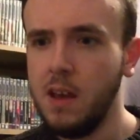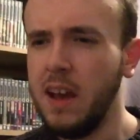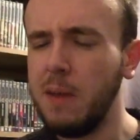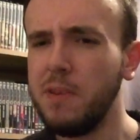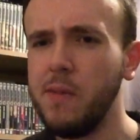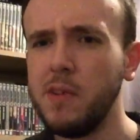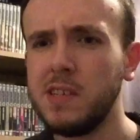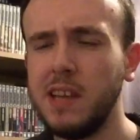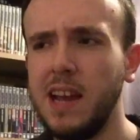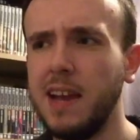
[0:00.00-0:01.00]
I
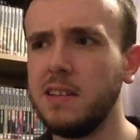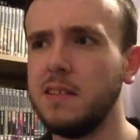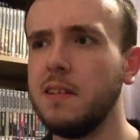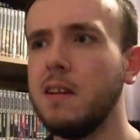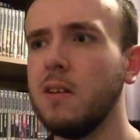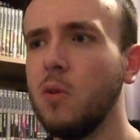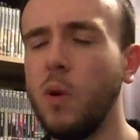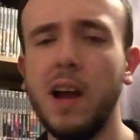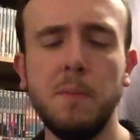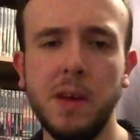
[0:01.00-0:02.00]
previously had
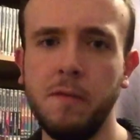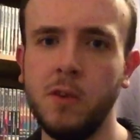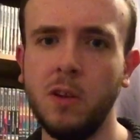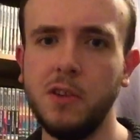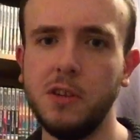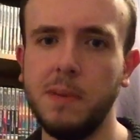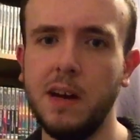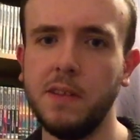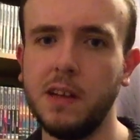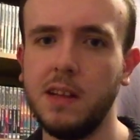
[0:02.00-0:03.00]
quite a bit of knowledge
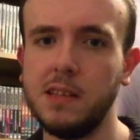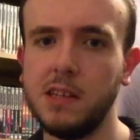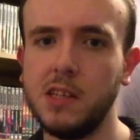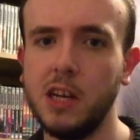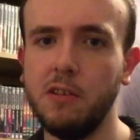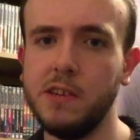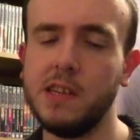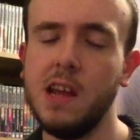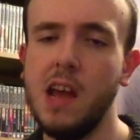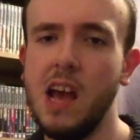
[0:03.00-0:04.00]
about the Classic Series,
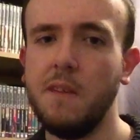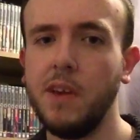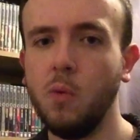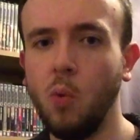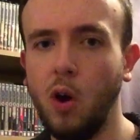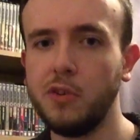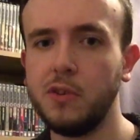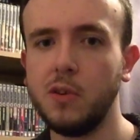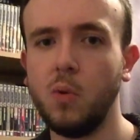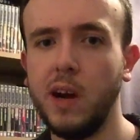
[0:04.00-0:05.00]
having
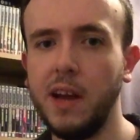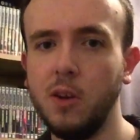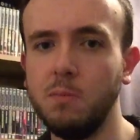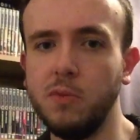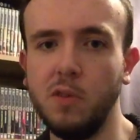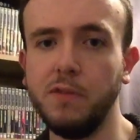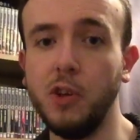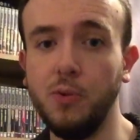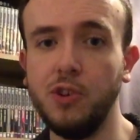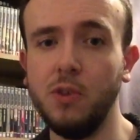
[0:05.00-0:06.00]
watched quite a number of
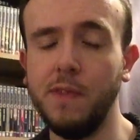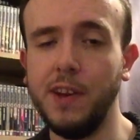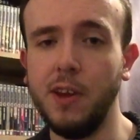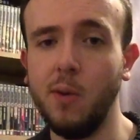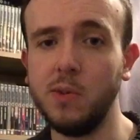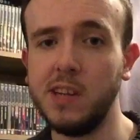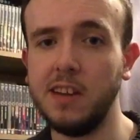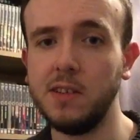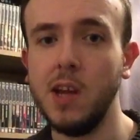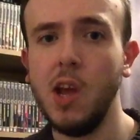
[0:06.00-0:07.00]
YouTube videos
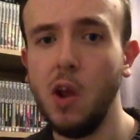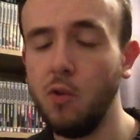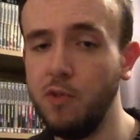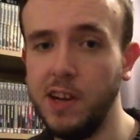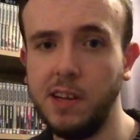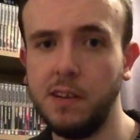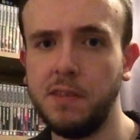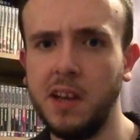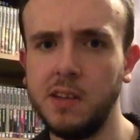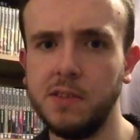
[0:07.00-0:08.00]
and reading
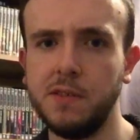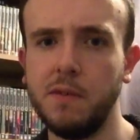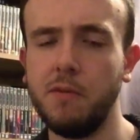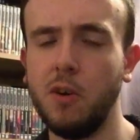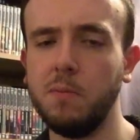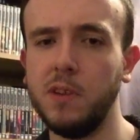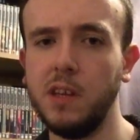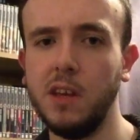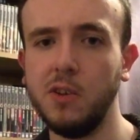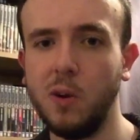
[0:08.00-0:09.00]
things from
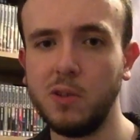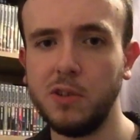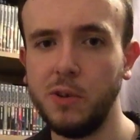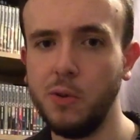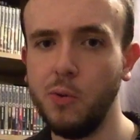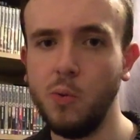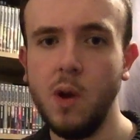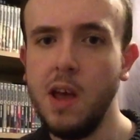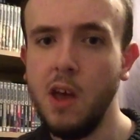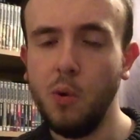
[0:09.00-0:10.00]
the Doctor Who
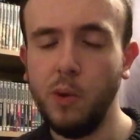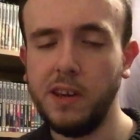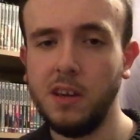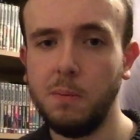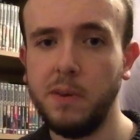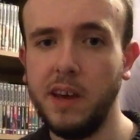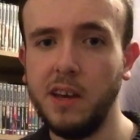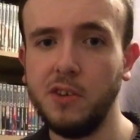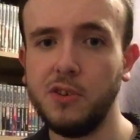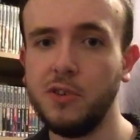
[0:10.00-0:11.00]
wiki
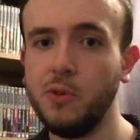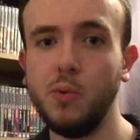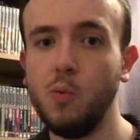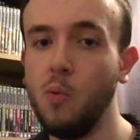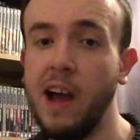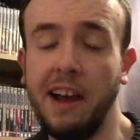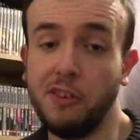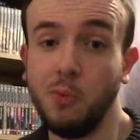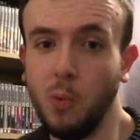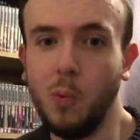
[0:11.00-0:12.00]
page to
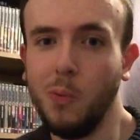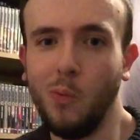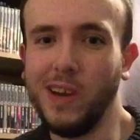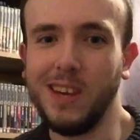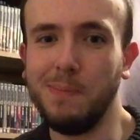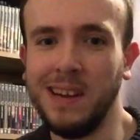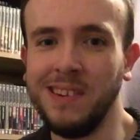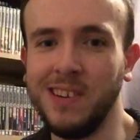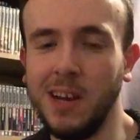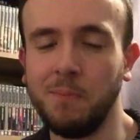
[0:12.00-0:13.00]
actual
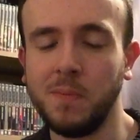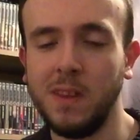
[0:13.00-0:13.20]
Wikipedia.